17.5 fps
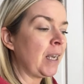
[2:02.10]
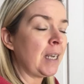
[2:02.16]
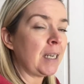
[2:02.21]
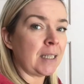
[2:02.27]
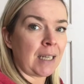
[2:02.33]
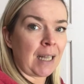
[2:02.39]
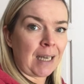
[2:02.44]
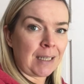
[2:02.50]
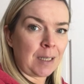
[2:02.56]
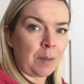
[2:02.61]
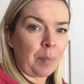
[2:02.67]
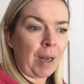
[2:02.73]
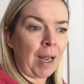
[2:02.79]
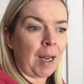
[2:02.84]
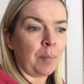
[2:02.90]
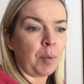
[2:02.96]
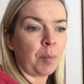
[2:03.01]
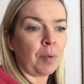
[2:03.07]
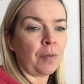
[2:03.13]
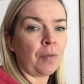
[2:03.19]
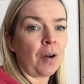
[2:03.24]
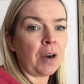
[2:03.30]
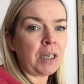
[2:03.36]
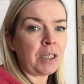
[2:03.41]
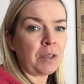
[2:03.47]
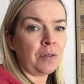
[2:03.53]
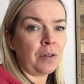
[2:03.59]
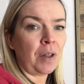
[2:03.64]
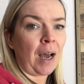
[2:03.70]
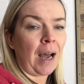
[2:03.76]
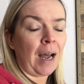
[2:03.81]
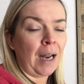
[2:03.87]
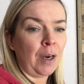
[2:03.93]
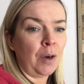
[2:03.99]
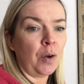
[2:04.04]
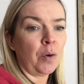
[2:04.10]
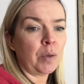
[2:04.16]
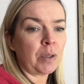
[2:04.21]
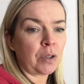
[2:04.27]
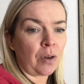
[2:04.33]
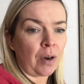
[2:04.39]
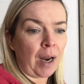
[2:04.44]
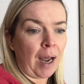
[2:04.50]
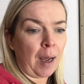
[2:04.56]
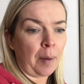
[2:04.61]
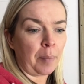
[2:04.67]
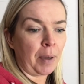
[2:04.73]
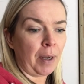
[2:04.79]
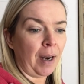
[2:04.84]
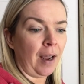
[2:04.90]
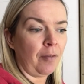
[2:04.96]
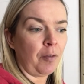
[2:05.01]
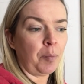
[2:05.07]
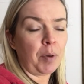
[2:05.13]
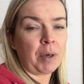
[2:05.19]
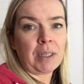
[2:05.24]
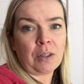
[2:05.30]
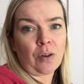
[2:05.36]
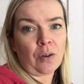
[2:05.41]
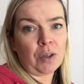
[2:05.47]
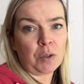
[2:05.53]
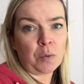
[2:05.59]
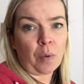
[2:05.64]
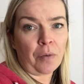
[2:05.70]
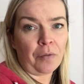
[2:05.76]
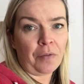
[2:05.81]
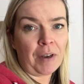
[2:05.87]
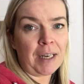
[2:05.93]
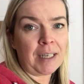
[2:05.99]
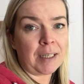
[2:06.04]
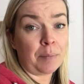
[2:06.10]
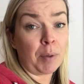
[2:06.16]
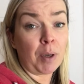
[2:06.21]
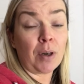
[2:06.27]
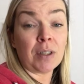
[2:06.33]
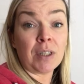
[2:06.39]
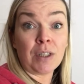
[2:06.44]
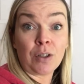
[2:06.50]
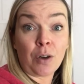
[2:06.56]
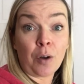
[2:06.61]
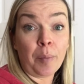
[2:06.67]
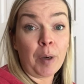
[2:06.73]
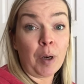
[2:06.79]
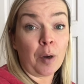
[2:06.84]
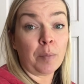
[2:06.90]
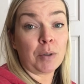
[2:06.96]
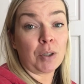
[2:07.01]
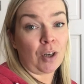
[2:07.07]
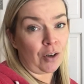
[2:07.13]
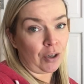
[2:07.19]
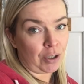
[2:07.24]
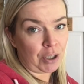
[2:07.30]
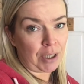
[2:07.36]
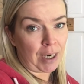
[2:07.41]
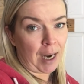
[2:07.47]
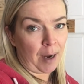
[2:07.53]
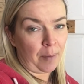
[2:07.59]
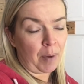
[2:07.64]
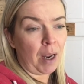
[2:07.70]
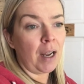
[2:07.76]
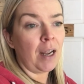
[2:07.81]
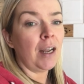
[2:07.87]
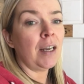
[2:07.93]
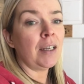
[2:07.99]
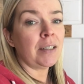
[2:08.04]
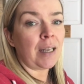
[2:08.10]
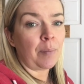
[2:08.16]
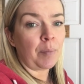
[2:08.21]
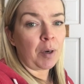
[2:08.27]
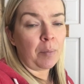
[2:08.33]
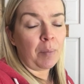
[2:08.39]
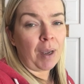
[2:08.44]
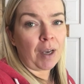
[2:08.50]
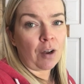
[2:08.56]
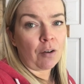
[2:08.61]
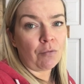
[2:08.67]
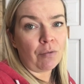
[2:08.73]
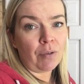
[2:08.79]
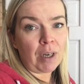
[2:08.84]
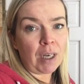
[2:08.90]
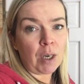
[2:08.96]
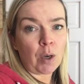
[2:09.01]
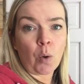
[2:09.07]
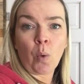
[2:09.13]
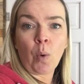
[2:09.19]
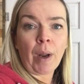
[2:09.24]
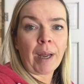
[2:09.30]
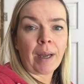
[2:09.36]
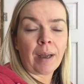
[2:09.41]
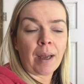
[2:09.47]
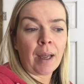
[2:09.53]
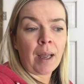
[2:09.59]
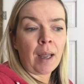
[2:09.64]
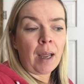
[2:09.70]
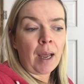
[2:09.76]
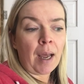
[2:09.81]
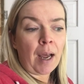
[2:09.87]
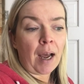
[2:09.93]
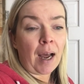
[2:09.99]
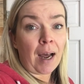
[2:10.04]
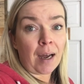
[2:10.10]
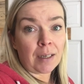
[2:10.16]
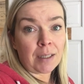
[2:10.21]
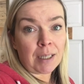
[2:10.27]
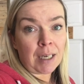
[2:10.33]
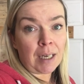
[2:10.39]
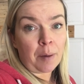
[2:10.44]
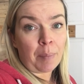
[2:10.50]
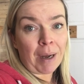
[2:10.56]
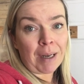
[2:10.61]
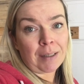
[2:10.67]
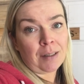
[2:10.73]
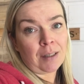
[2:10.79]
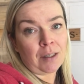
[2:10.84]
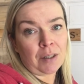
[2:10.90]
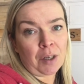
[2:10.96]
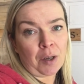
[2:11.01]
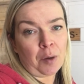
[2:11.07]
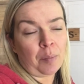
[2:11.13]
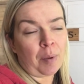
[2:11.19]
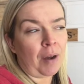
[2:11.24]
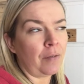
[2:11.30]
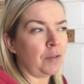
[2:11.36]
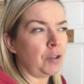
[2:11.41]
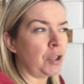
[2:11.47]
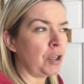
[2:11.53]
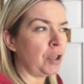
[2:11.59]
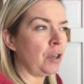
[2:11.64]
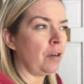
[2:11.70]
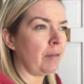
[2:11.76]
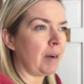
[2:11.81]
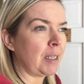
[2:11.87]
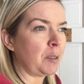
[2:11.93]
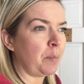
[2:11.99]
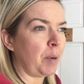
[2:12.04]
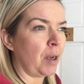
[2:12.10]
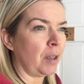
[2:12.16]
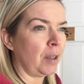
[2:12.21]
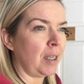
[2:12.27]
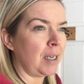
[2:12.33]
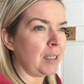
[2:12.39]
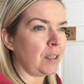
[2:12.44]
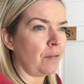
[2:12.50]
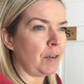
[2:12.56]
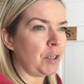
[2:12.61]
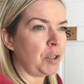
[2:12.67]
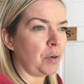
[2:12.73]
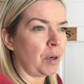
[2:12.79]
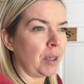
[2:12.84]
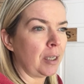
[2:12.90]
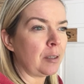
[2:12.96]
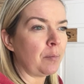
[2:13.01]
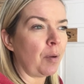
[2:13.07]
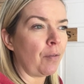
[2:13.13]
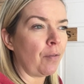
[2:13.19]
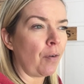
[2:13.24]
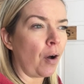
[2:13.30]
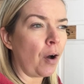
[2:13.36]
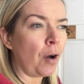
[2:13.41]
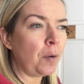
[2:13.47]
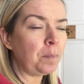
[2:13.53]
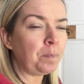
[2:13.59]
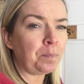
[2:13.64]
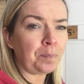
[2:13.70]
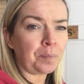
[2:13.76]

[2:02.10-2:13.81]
So that's the plan. But before I do that, I know what's going to happen. Everybody's going to want feeding because it's coming up to lunchtime. So I'm going to make a really quick hearty pasta soup. I've done a recipe on this, a video on this before.